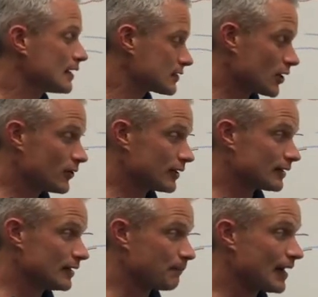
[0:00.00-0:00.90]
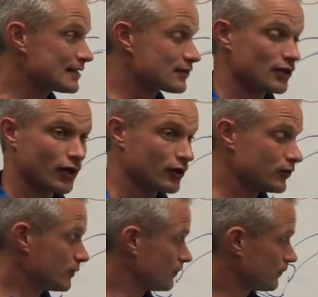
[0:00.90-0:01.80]
So it pays to
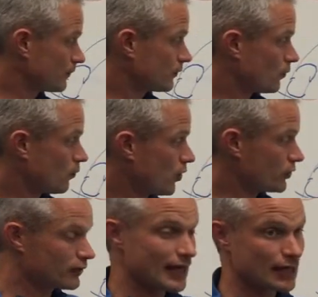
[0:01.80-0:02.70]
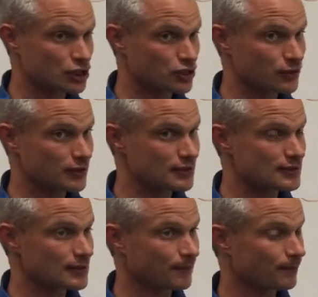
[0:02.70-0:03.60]
know what your latitude
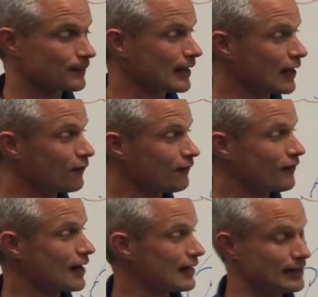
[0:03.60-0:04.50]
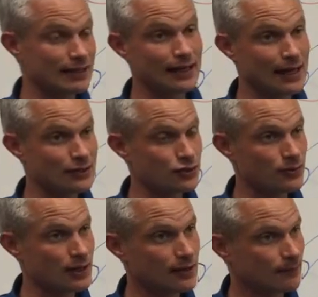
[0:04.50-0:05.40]
is, how far inland you
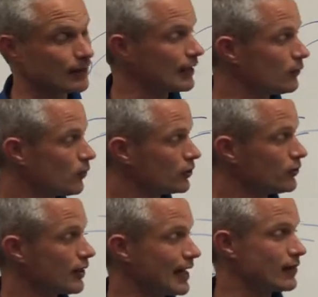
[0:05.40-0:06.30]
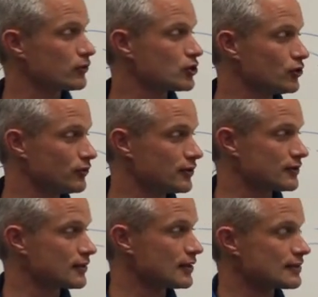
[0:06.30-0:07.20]
are, and what your altitude
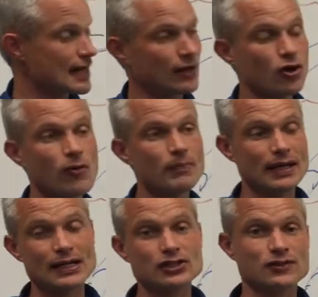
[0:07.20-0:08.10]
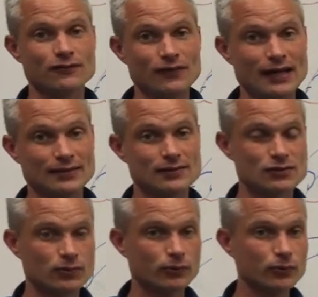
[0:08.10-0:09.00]
is. And it's that combination of
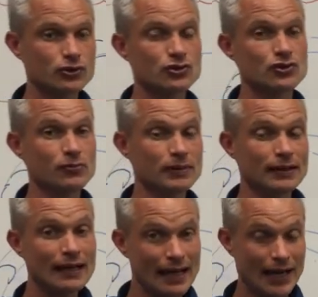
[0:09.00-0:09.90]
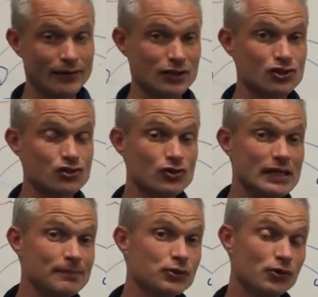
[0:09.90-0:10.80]
factors that will determine how
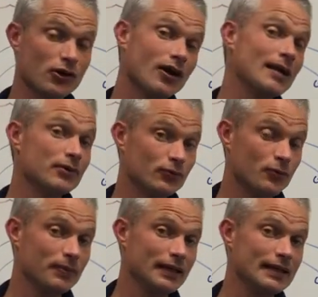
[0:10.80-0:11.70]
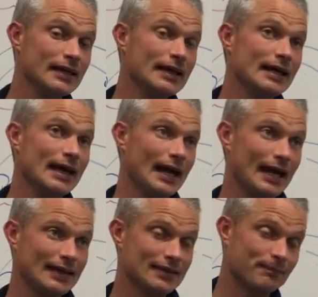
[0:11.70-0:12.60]
extreme your climate will be
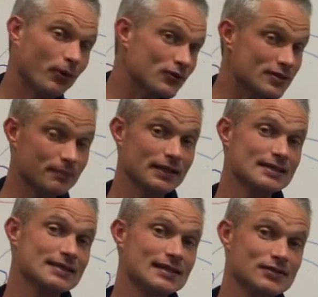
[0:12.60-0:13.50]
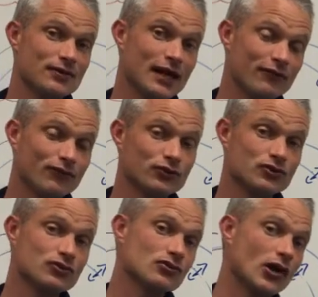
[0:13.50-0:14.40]
and the possibilities you have for
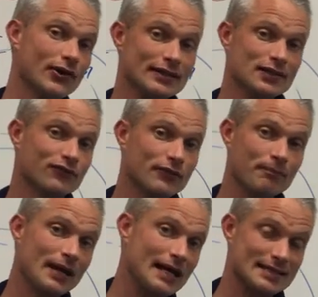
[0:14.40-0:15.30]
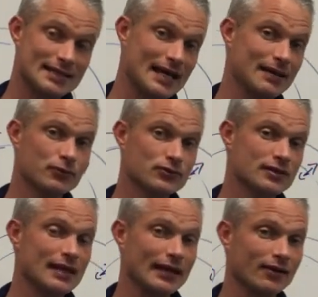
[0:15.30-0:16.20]
growing different plants and animals
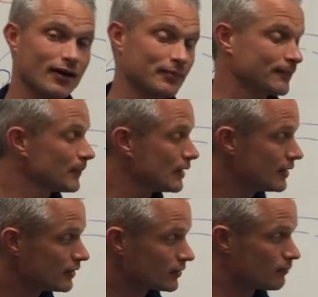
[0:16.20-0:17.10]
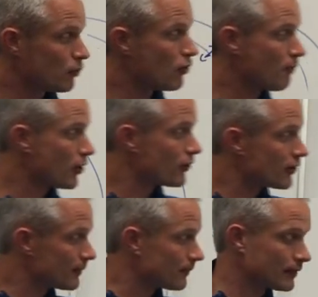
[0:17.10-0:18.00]
in that climate. The more
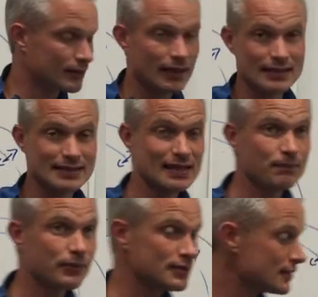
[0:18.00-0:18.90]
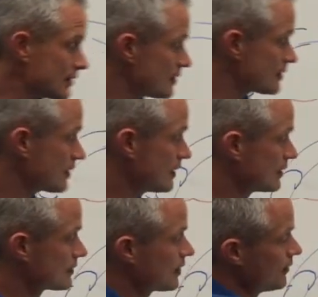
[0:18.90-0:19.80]
moderate and temperate it is,
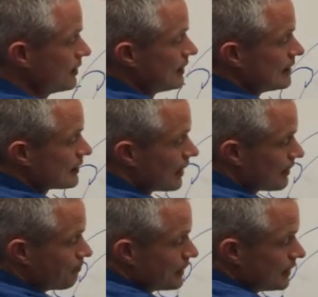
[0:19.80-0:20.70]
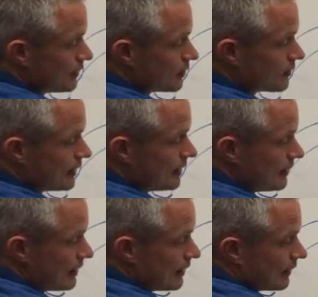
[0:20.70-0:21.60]
so in these kind of
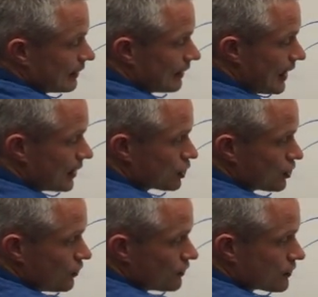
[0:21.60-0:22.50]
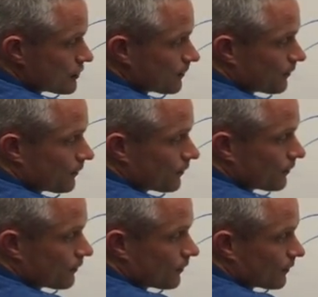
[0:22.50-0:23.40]
mid-degree latitudes,
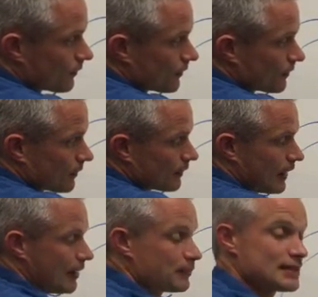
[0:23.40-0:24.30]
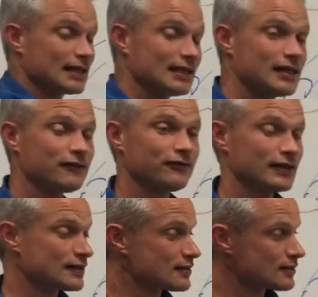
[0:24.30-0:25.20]
and particularly if
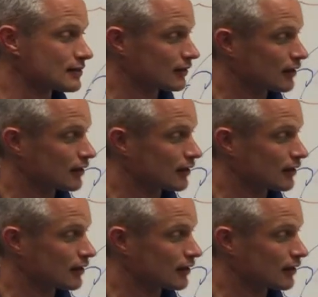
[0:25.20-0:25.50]
it's